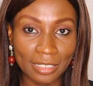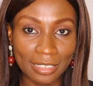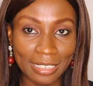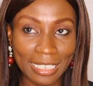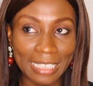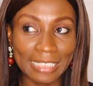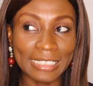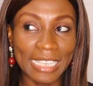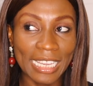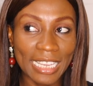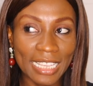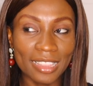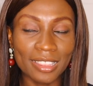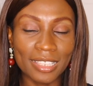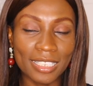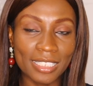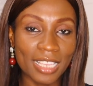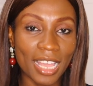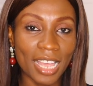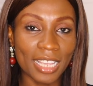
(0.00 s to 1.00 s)
Like
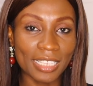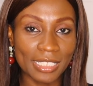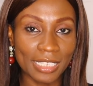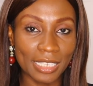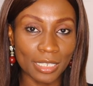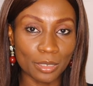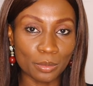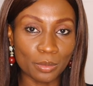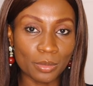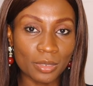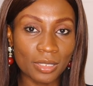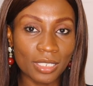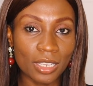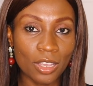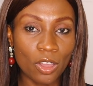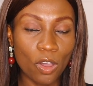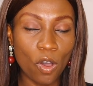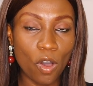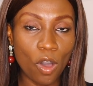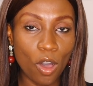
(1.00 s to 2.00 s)
taking these items
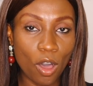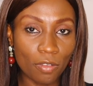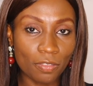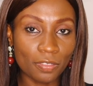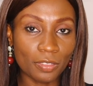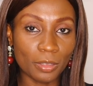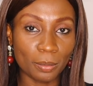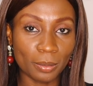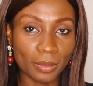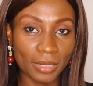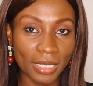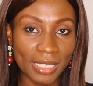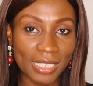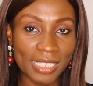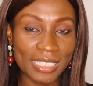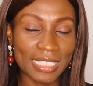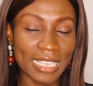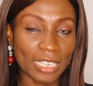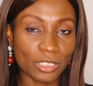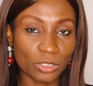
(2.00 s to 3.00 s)
off the
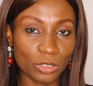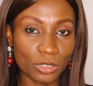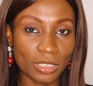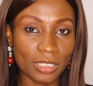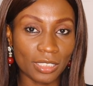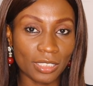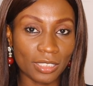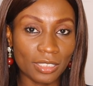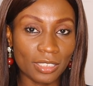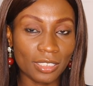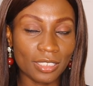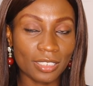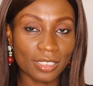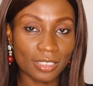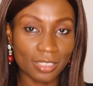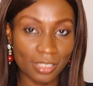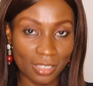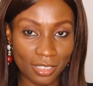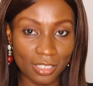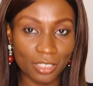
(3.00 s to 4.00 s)
plane is actually
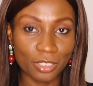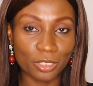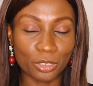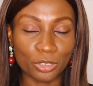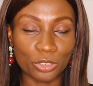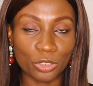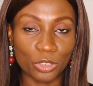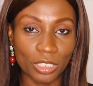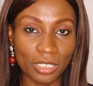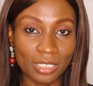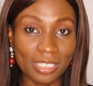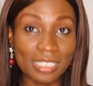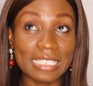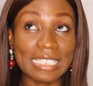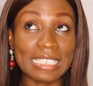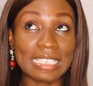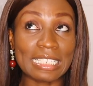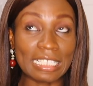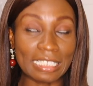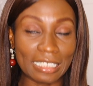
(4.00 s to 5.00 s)
considered
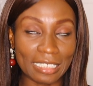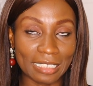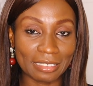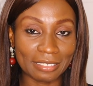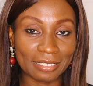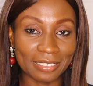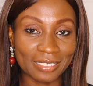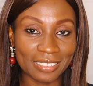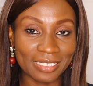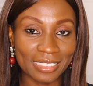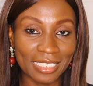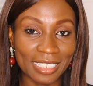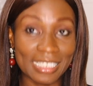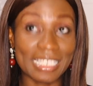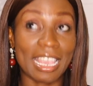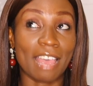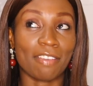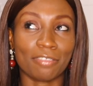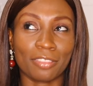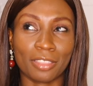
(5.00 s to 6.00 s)
stealing,
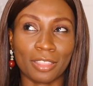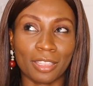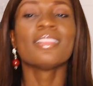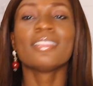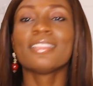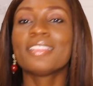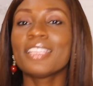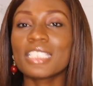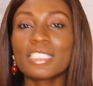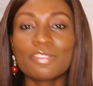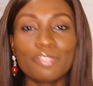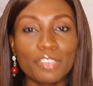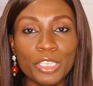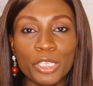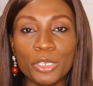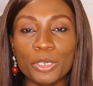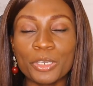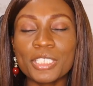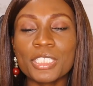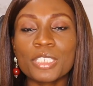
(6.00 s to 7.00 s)
theft. This
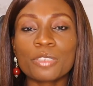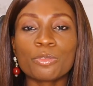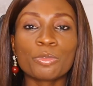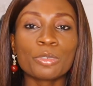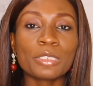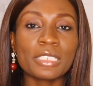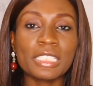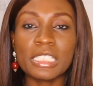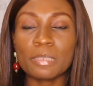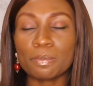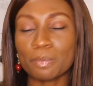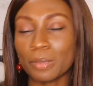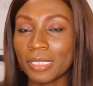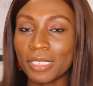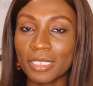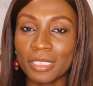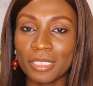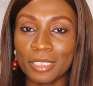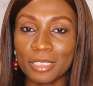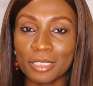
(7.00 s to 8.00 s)
video isn't really
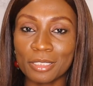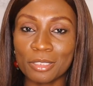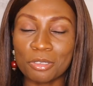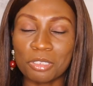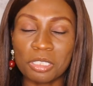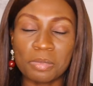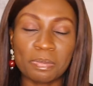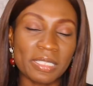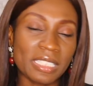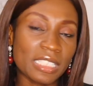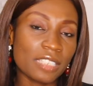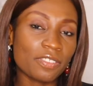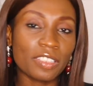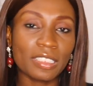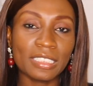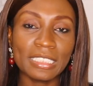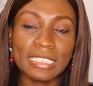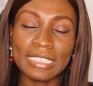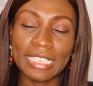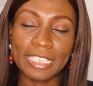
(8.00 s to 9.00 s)
speaking to
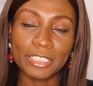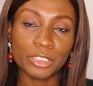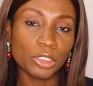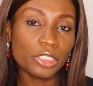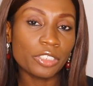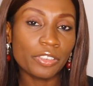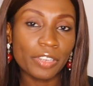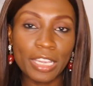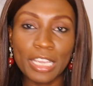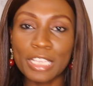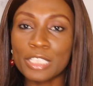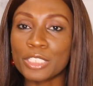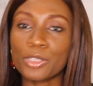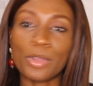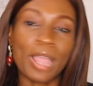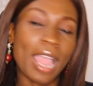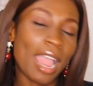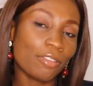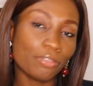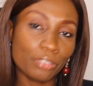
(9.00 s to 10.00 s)
specifically Nigerians
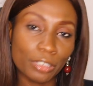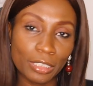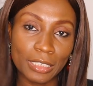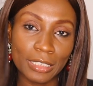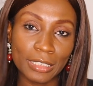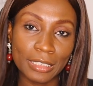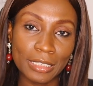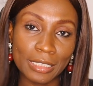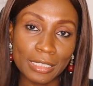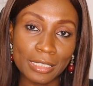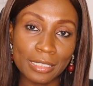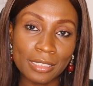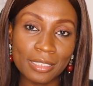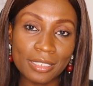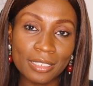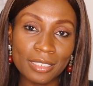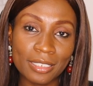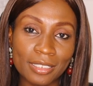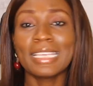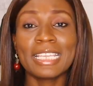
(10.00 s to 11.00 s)
or
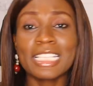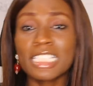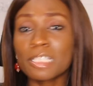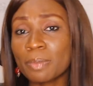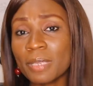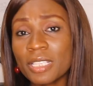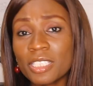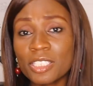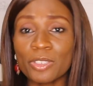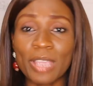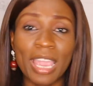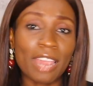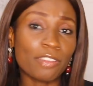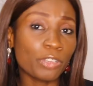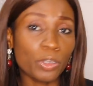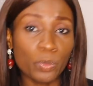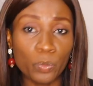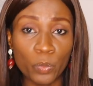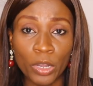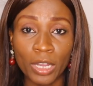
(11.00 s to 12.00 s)
Africans. It speaks to
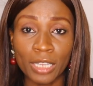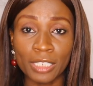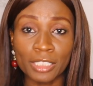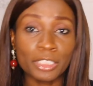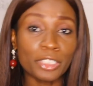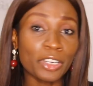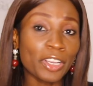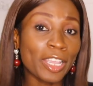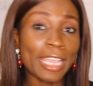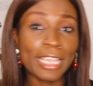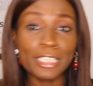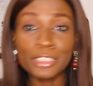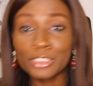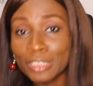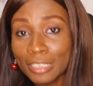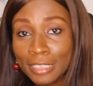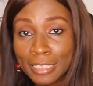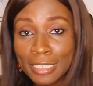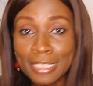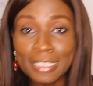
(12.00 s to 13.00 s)
everyone,
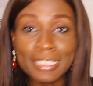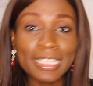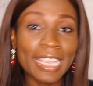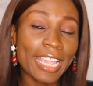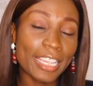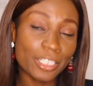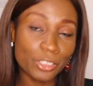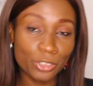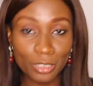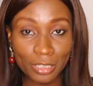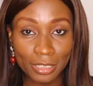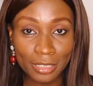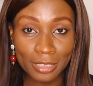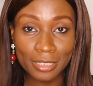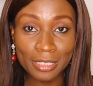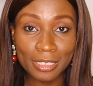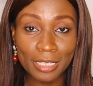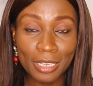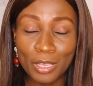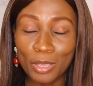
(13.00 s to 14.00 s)
Caucasians,
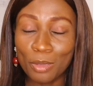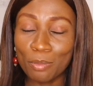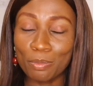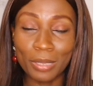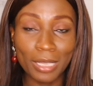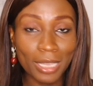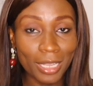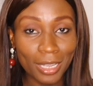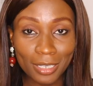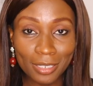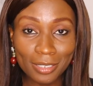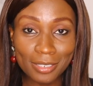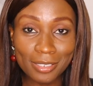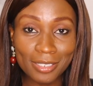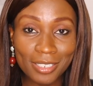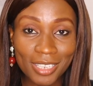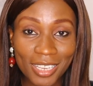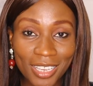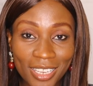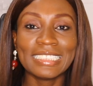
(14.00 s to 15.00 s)
Asians,
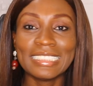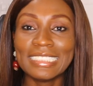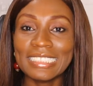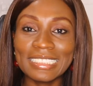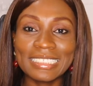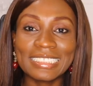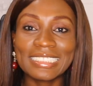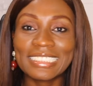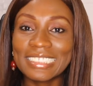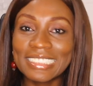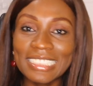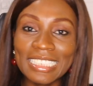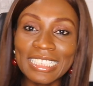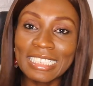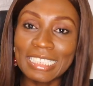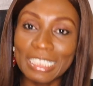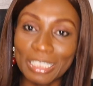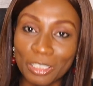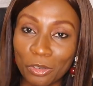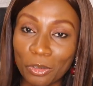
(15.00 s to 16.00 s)
because this
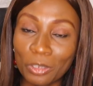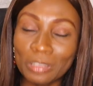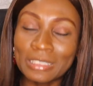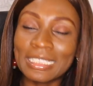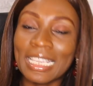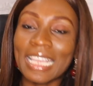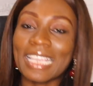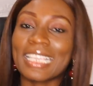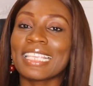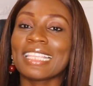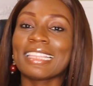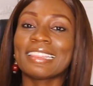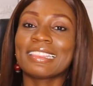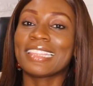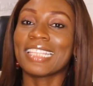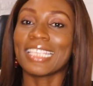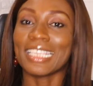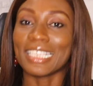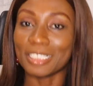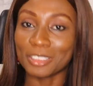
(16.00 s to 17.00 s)
stealing or taking
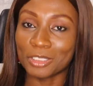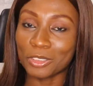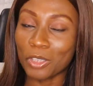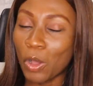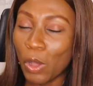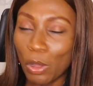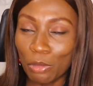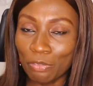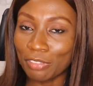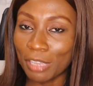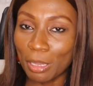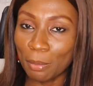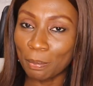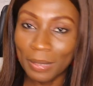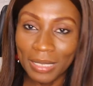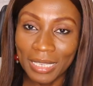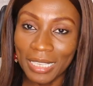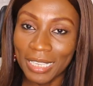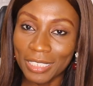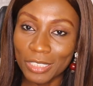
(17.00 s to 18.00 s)
things off a
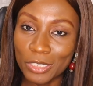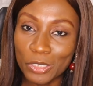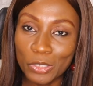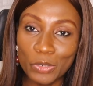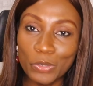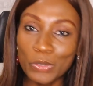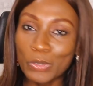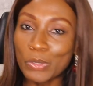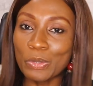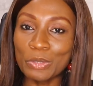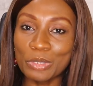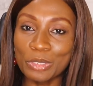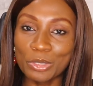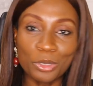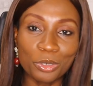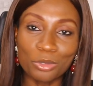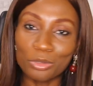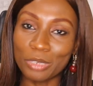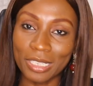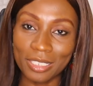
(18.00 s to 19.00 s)
plane knows
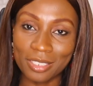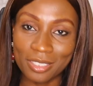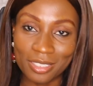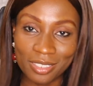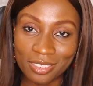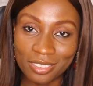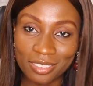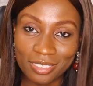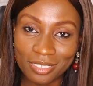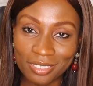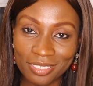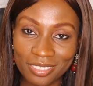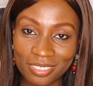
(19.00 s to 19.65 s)
no race.